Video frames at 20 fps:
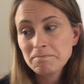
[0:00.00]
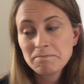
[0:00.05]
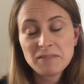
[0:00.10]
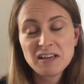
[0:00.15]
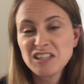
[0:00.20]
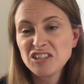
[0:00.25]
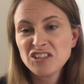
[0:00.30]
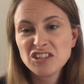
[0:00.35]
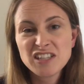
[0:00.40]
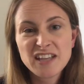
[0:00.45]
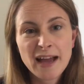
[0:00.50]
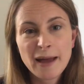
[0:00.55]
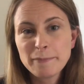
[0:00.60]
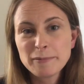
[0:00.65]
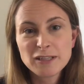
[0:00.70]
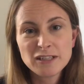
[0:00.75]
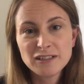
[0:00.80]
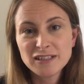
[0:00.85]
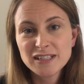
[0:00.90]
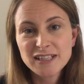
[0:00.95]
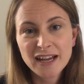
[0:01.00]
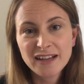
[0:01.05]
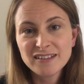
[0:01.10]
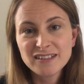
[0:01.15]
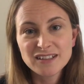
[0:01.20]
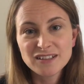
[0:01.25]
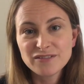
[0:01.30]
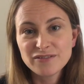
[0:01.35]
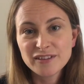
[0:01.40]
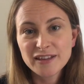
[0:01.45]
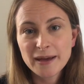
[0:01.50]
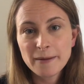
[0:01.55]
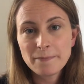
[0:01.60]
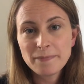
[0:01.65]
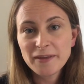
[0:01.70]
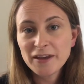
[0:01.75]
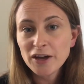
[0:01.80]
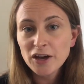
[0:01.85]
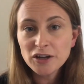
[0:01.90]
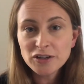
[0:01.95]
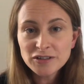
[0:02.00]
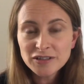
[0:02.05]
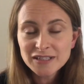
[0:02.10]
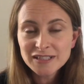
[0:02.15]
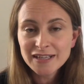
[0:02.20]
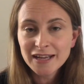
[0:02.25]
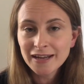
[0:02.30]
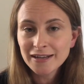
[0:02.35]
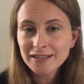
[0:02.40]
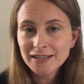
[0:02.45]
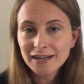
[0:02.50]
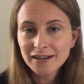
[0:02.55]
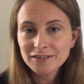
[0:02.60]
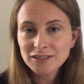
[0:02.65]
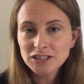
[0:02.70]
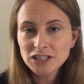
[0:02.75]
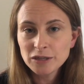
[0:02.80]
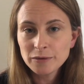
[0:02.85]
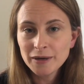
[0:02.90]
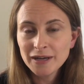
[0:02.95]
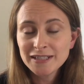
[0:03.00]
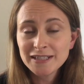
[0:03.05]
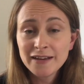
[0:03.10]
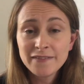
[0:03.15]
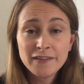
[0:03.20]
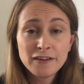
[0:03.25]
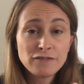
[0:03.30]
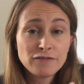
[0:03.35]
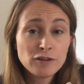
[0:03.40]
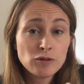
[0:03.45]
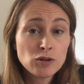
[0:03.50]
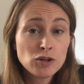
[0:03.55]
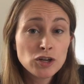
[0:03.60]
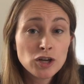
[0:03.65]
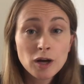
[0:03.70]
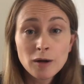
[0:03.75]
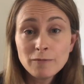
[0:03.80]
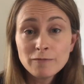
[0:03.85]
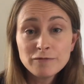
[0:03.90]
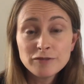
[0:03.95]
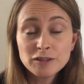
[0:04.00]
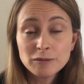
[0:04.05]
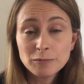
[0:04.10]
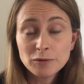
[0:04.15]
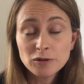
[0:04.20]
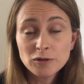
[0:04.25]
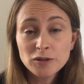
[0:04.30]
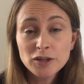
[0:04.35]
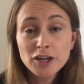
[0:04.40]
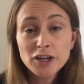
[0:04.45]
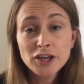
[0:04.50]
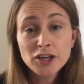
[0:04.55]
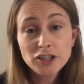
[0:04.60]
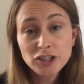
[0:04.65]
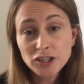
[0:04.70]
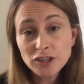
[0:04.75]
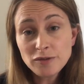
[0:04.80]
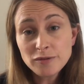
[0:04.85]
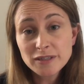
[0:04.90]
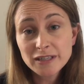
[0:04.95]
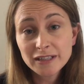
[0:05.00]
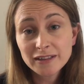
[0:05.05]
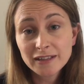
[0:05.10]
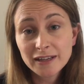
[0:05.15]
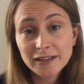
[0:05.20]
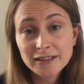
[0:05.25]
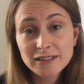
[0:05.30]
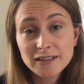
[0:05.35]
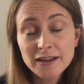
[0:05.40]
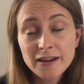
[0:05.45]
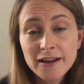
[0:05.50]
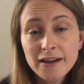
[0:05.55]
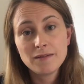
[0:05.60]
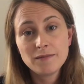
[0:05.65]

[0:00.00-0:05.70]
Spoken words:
it's just absolutely standard for them. They understand how to do it and they feel comfortable using that.